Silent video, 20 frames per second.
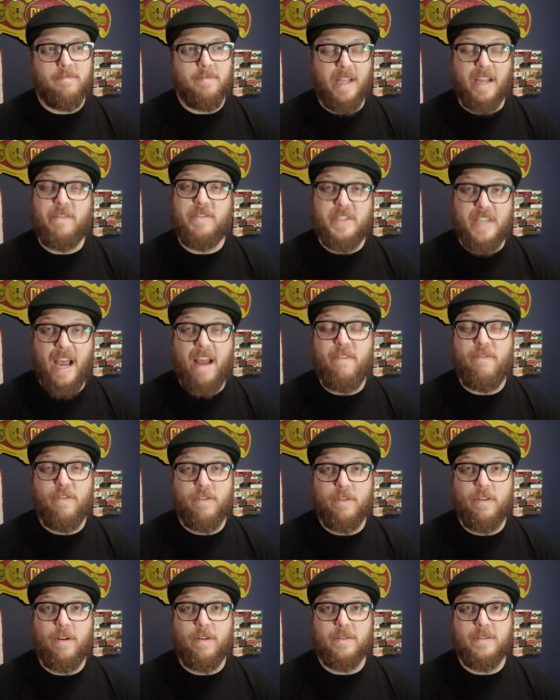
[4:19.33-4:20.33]
They've sat
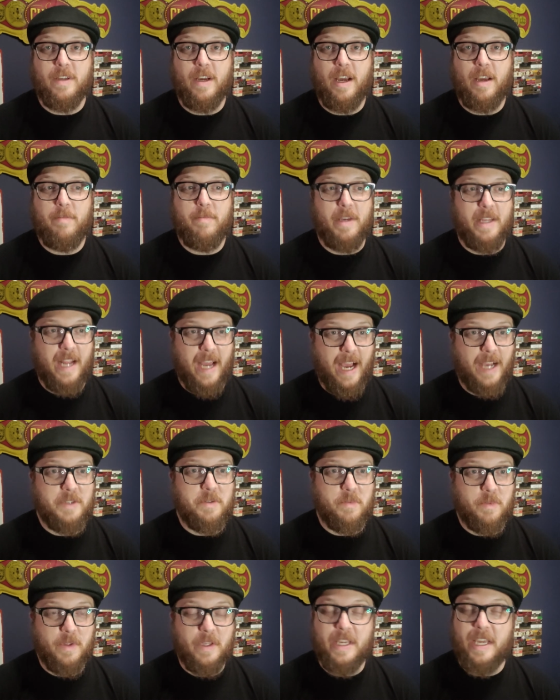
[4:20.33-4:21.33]
for a long time. It
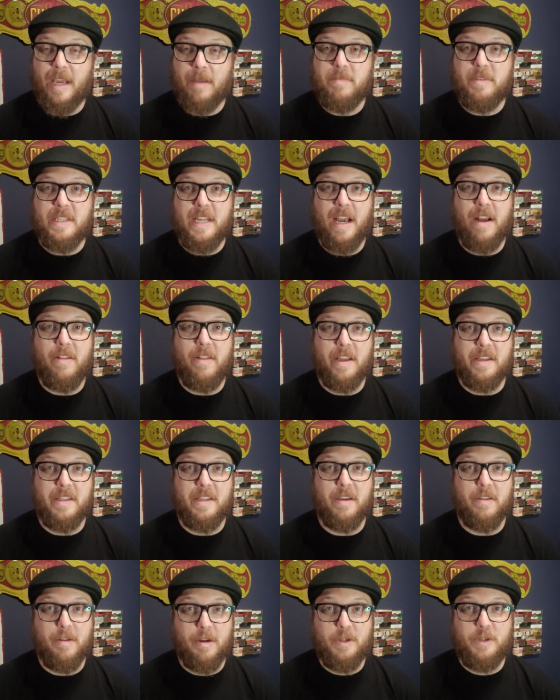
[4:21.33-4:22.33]
hasn't really emptied out like
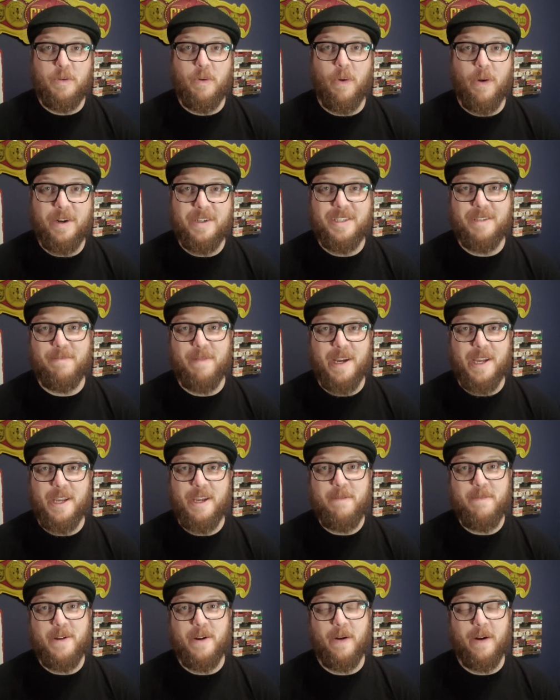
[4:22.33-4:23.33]
the other drawers in my
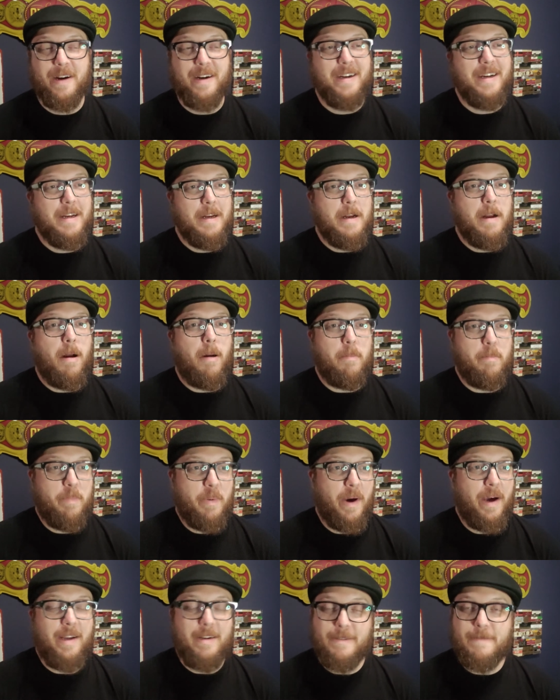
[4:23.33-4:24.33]
humidor,
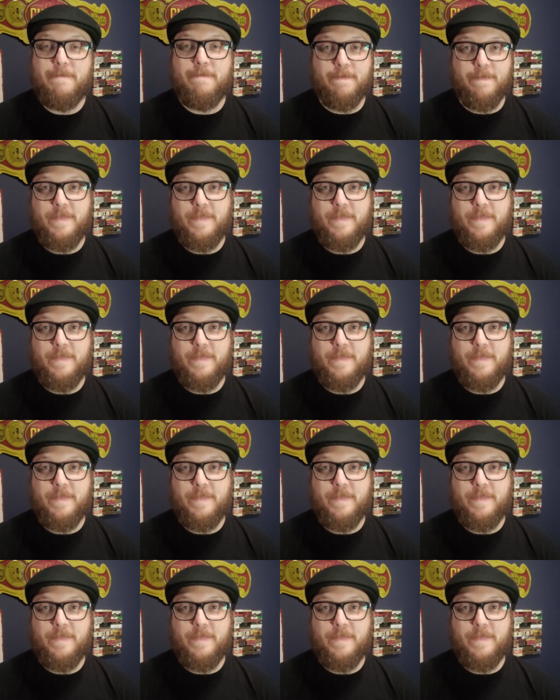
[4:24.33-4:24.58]
but